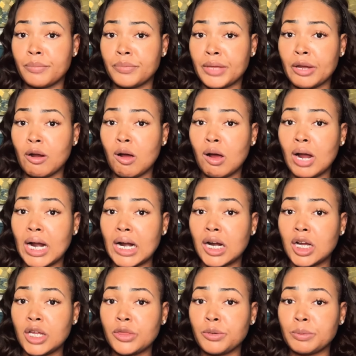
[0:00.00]
There are
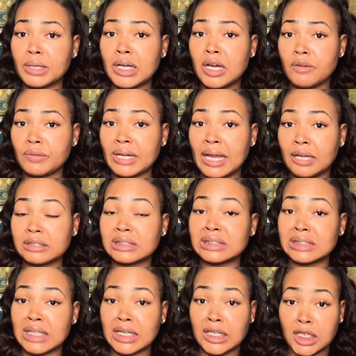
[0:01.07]
other recovery houses
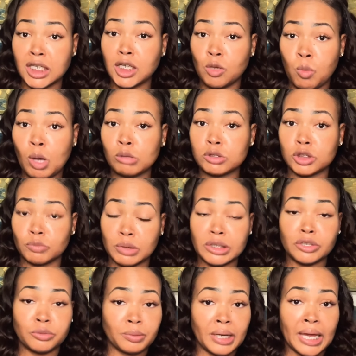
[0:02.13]
that get quotes with
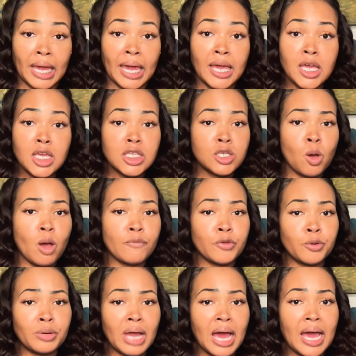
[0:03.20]
Duran. So if
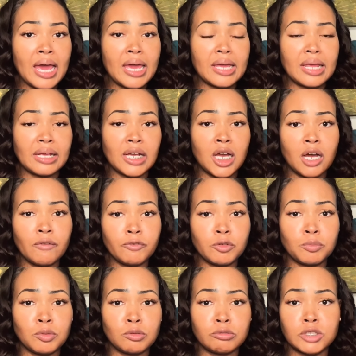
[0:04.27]
you're not
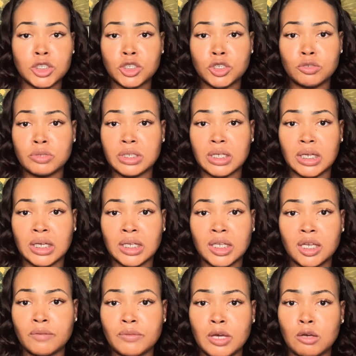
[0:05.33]
comfortable just using any
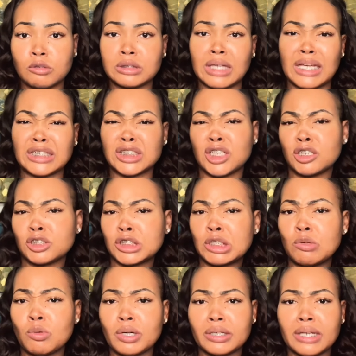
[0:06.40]
of those like surgery
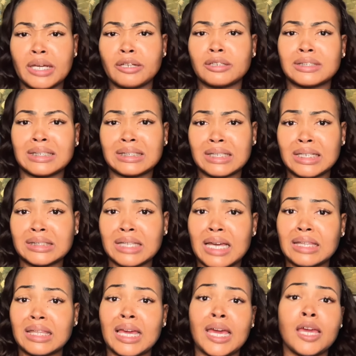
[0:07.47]
coordinators and things
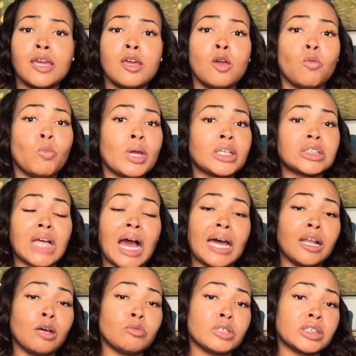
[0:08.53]
like that, which I
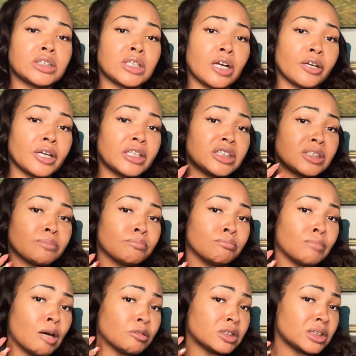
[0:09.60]
don't discourage
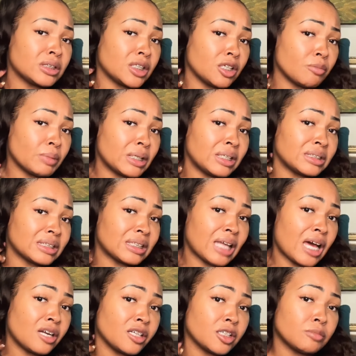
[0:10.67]
most of them because a
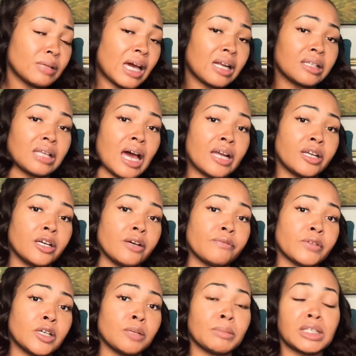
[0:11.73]
lot of them got a lot
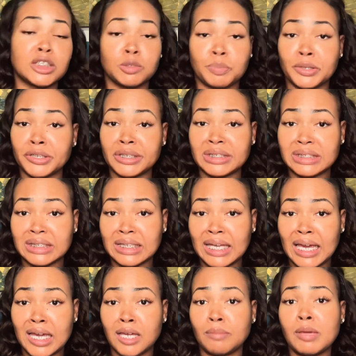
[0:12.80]
of experience in the
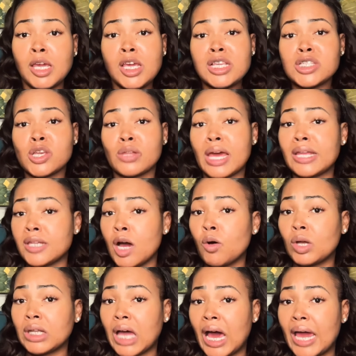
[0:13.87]
game, so they
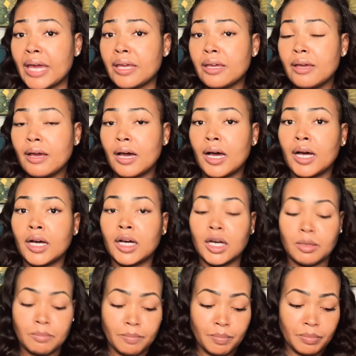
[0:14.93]
know a lot.
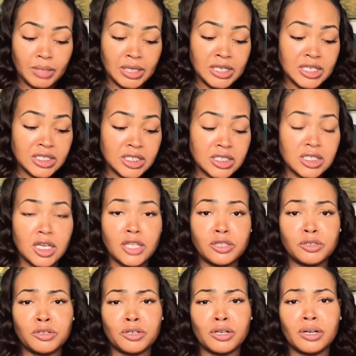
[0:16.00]
And it's this
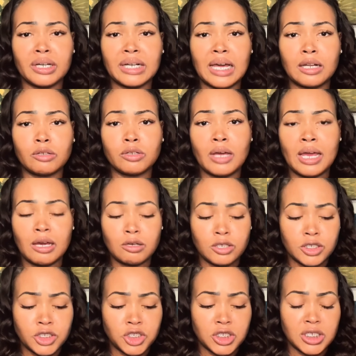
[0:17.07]
other girl, and I don't know how
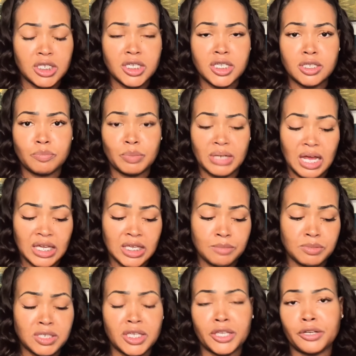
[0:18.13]
good she is, but I
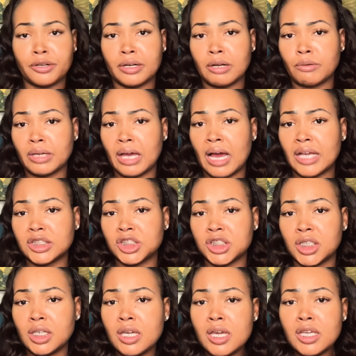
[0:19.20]
keep seeing her on
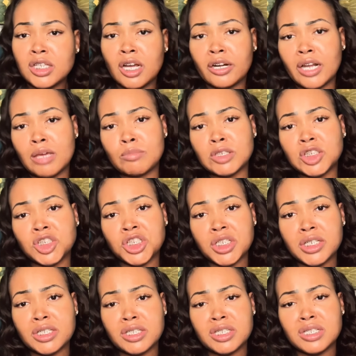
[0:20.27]
IG. Her name is
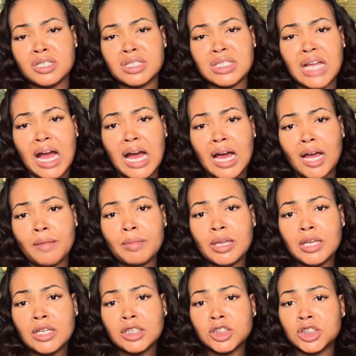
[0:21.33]
Chin to the Sky.
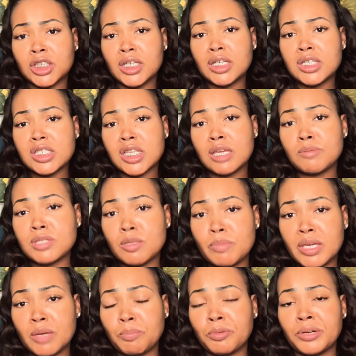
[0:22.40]
She seems to
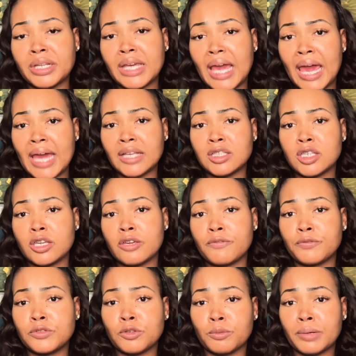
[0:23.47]
be a pretty
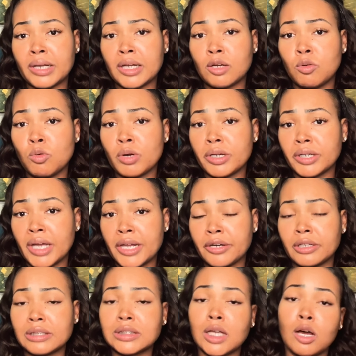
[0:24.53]
active Duran
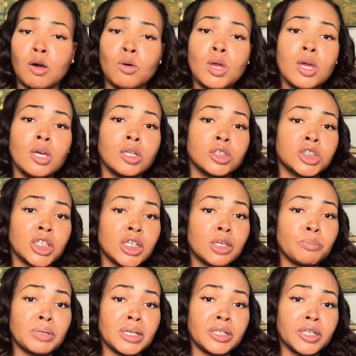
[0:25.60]
coordinator, so she
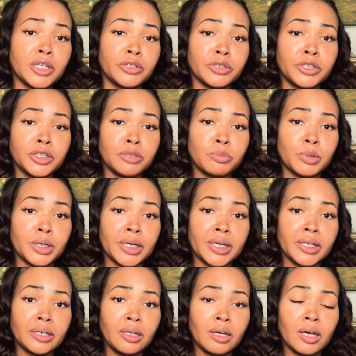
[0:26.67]
could be another good
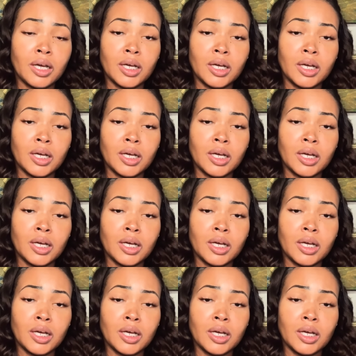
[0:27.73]
one.